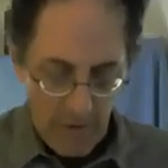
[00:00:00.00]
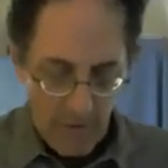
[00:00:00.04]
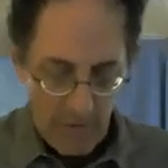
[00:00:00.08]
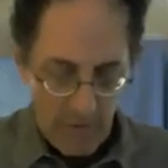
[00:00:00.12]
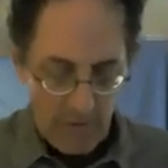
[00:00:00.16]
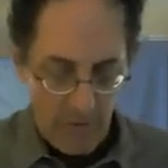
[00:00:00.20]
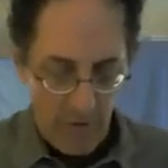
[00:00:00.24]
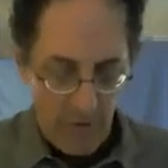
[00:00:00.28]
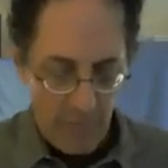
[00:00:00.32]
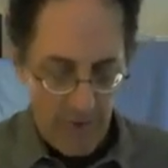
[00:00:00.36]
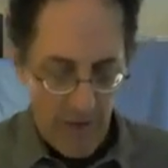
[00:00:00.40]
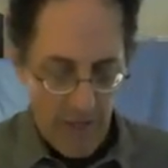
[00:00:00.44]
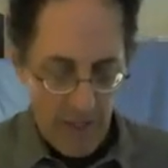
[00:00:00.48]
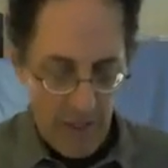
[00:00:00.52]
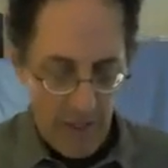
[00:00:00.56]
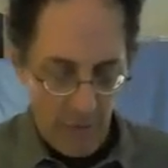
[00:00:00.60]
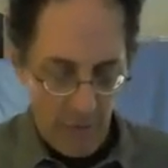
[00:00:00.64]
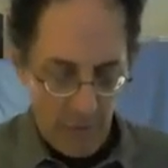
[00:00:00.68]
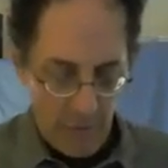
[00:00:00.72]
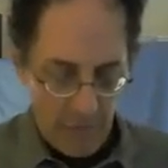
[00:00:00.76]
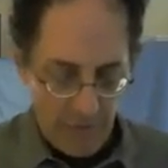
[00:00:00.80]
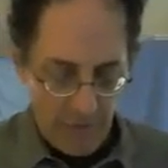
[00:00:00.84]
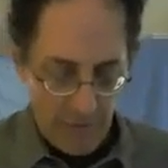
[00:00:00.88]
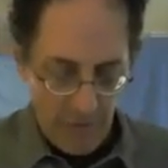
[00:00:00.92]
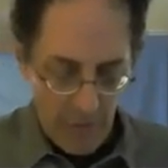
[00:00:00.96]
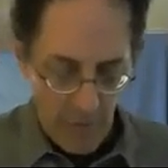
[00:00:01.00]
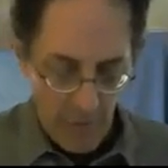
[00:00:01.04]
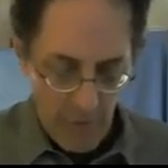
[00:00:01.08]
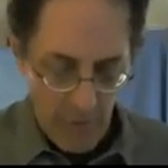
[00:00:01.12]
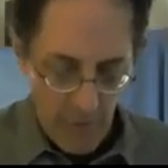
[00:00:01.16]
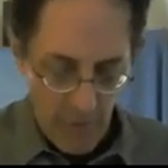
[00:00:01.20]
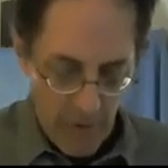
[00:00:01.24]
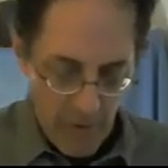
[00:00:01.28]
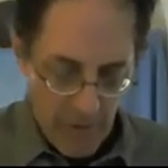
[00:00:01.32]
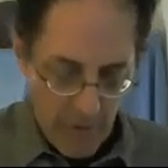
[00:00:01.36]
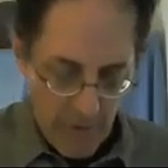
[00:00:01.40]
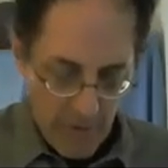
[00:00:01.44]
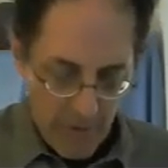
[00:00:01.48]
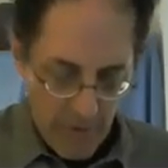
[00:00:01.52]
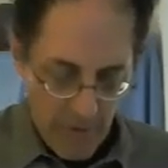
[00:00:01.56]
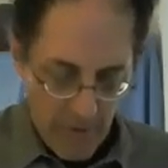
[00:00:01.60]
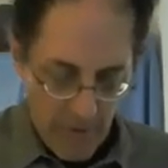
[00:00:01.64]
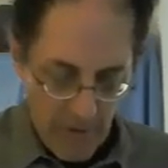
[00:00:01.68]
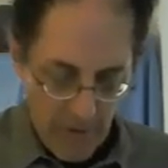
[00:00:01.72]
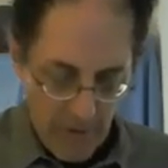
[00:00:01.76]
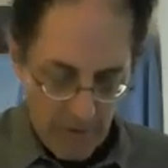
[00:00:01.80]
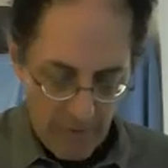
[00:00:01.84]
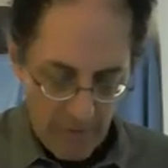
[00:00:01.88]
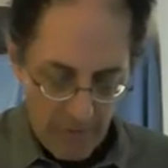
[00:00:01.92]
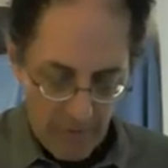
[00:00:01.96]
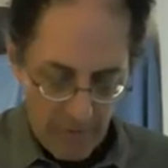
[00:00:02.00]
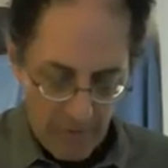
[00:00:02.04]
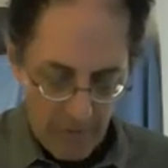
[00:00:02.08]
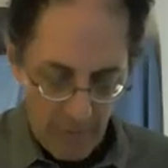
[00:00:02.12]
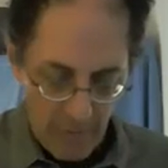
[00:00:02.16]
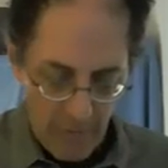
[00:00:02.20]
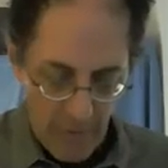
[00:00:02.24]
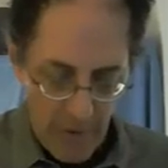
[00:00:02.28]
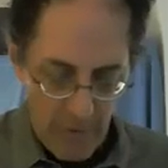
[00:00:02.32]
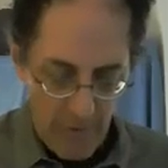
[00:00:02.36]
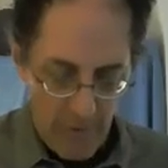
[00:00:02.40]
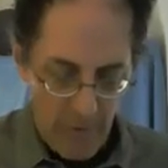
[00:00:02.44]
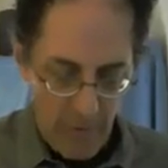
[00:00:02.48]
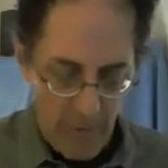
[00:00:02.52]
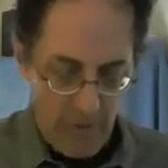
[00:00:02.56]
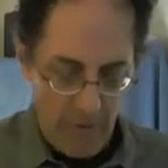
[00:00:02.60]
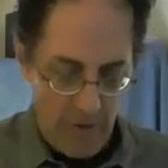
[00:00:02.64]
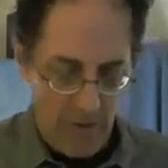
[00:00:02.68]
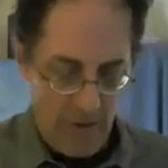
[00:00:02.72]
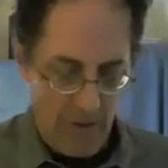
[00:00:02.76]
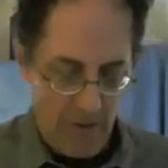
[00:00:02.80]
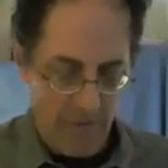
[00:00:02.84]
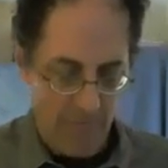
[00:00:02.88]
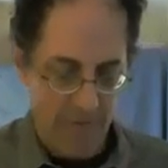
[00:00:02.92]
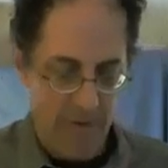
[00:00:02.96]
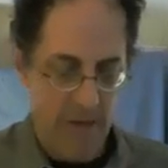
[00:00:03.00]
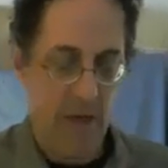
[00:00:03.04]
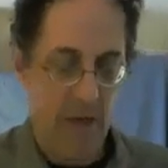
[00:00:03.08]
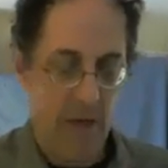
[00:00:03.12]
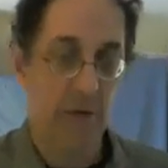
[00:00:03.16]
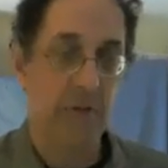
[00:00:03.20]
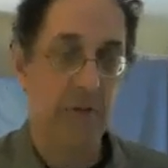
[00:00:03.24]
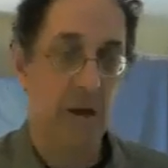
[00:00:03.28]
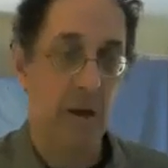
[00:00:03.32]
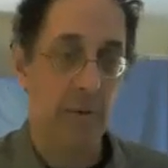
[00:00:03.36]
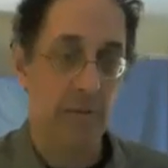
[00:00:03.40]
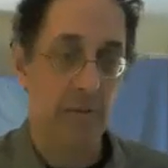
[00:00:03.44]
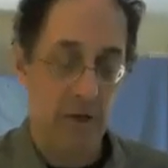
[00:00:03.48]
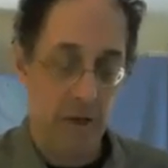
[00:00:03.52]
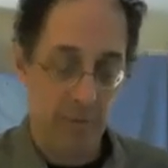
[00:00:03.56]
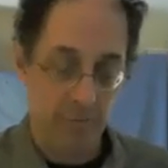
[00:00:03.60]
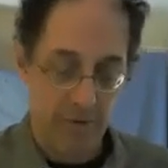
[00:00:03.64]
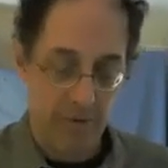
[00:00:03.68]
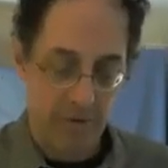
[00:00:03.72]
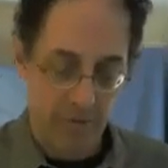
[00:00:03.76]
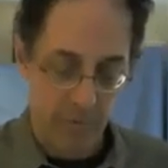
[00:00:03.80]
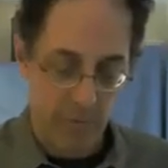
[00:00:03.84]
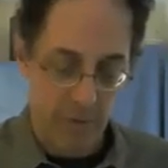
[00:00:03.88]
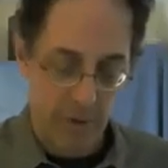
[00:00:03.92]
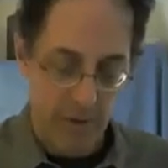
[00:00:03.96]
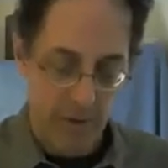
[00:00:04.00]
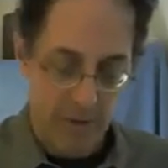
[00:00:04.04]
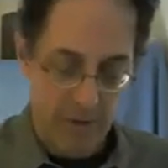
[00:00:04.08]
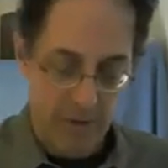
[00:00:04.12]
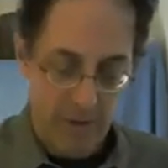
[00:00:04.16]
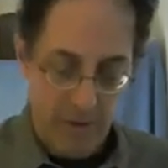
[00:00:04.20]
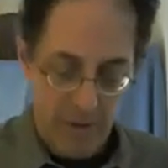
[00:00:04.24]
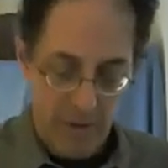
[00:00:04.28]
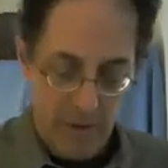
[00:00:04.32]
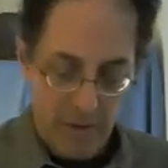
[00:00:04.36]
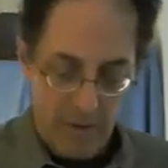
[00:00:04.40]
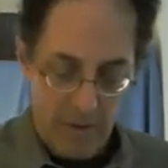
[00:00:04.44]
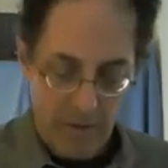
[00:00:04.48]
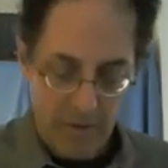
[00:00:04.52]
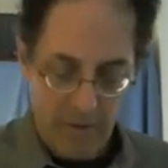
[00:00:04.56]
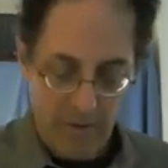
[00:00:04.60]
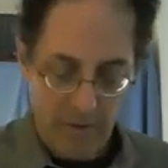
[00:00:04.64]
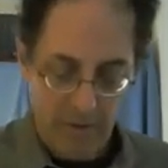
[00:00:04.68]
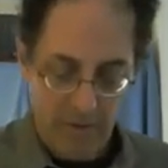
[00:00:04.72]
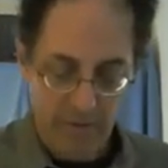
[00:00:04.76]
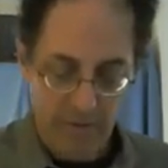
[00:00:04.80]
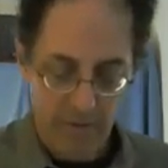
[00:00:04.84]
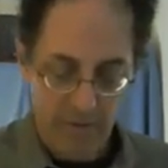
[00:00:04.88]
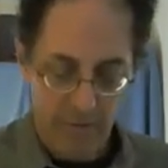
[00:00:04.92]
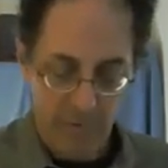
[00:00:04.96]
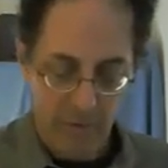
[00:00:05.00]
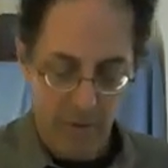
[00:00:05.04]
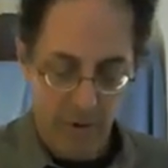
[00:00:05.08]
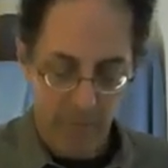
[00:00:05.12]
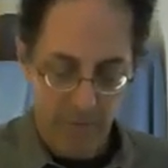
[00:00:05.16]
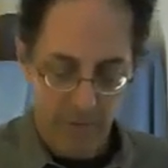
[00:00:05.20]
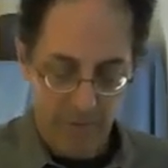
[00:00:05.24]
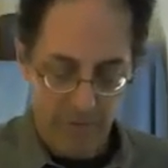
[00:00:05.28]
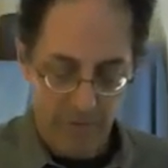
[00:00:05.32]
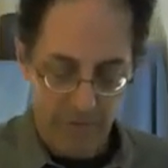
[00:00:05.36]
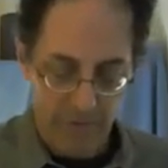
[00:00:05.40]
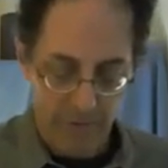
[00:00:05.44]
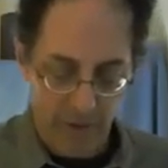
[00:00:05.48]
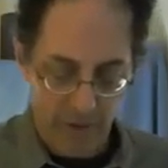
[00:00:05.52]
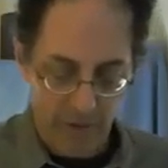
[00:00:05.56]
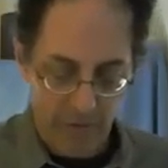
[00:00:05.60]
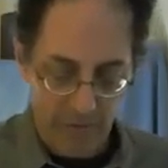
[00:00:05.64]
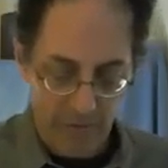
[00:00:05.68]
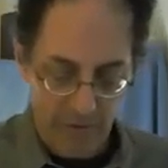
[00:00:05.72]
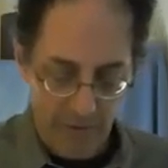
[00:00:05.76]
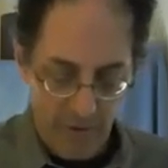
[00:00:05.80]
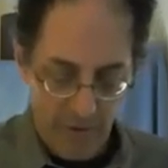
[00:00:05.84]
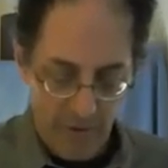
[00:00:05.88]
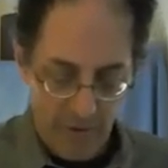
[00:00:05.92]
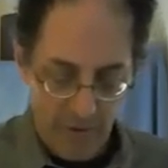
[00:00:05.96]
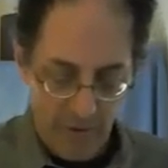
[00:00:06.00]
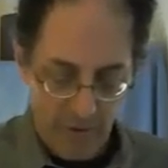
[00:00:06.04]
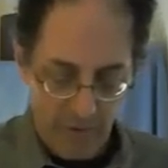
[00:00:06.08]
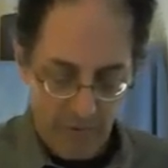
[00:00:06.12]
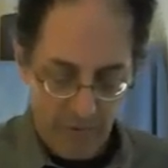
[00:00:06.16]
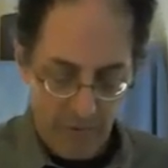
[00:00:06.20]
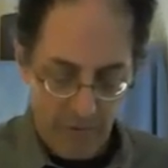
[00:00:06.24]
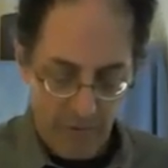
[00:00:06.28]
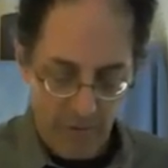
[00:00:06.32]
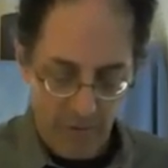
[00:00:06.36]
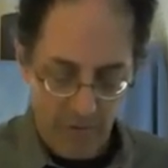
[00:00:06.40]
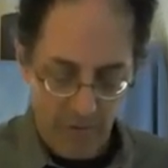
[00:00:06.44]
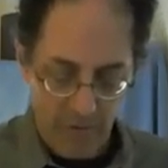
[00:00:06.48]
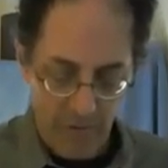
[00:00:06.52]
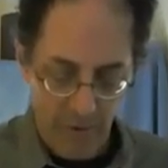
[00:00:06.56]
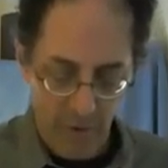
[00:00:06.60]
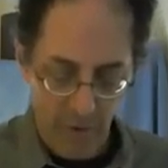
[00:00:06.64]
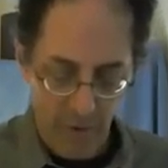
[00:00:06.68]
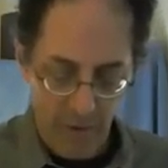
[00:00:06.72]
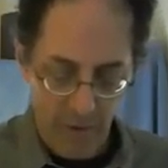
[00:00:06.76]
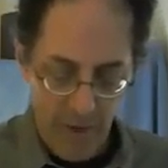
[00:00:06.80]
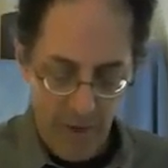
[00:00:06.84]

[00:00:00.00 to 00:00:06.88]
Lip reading: So if L equals 2, then the square root of L times L plus 1 is the square root of 6. So the total